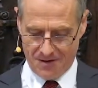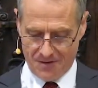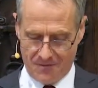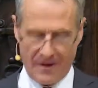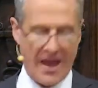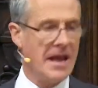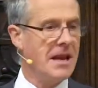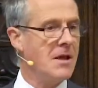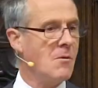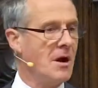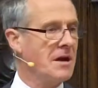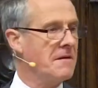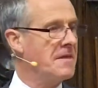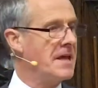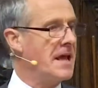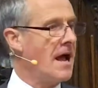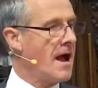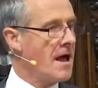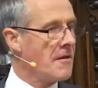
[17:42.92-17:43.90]
For any one of
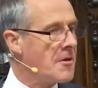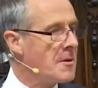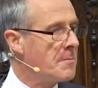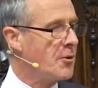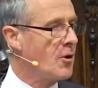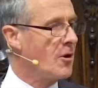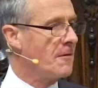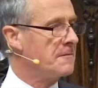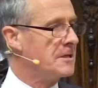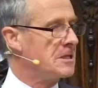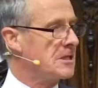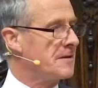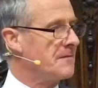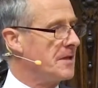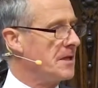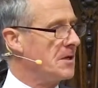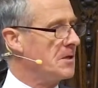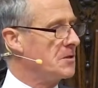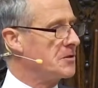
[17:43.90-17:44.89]
the other prophets of
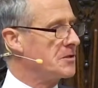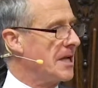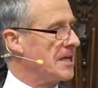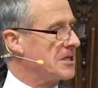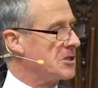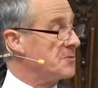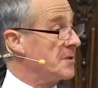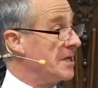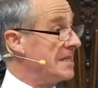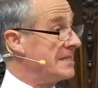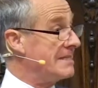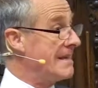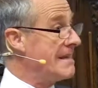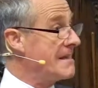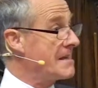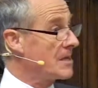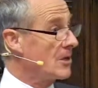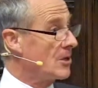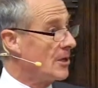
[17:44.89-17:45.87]
the Old Testament,
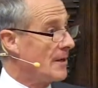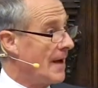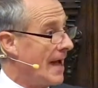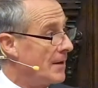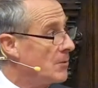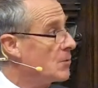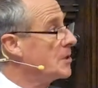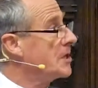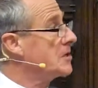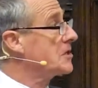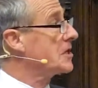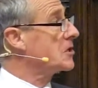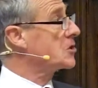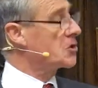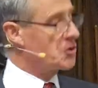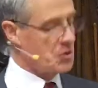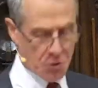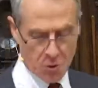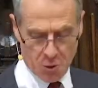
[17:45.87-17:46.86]
Ezekiel, who had all those
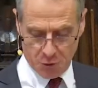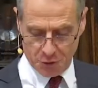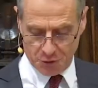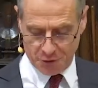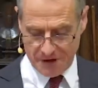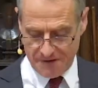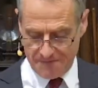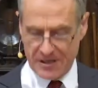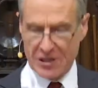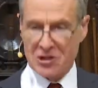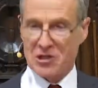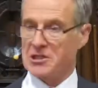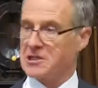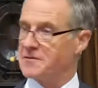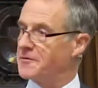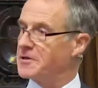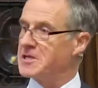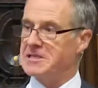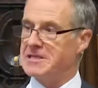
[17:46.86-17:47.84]
extraordinary
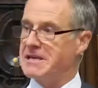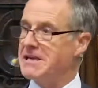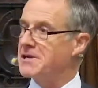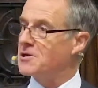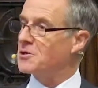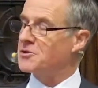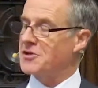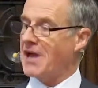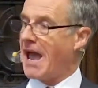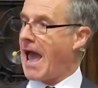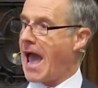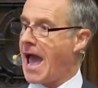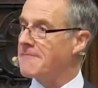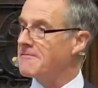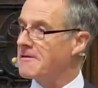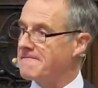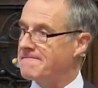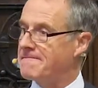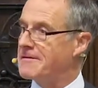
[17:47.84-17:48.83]
visions, for Ezekiel to
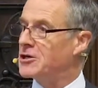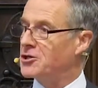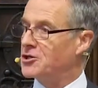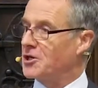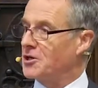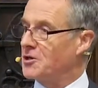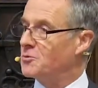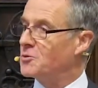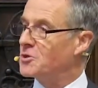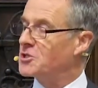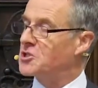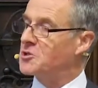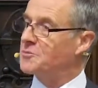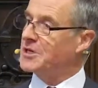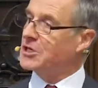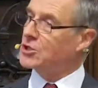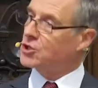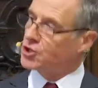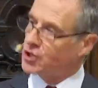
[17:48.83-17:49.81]
have a vision was to
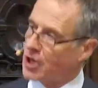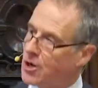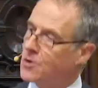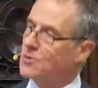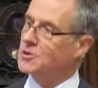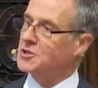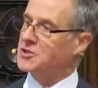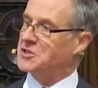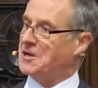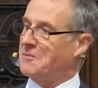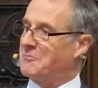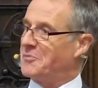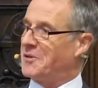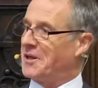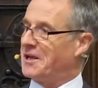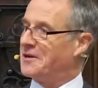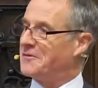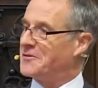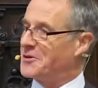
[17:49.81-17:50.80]
be shown
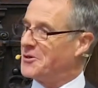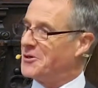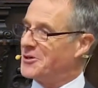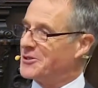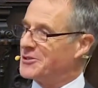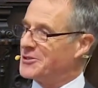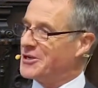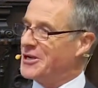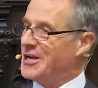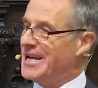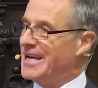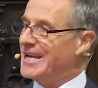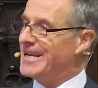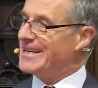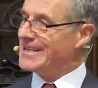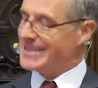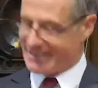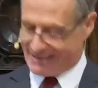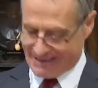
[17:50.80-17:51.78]
something of God's
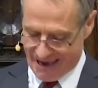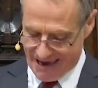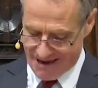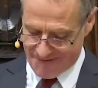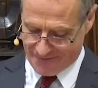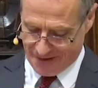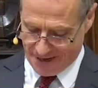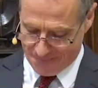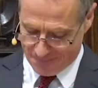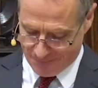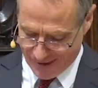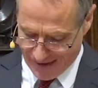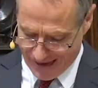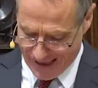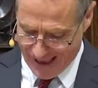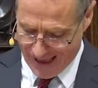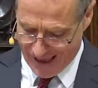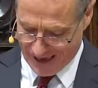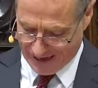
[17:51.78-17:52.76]
saving
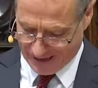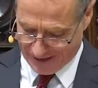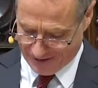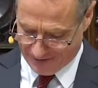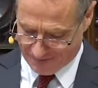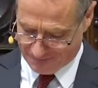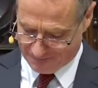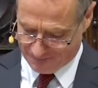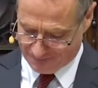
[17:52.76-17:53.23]
plan.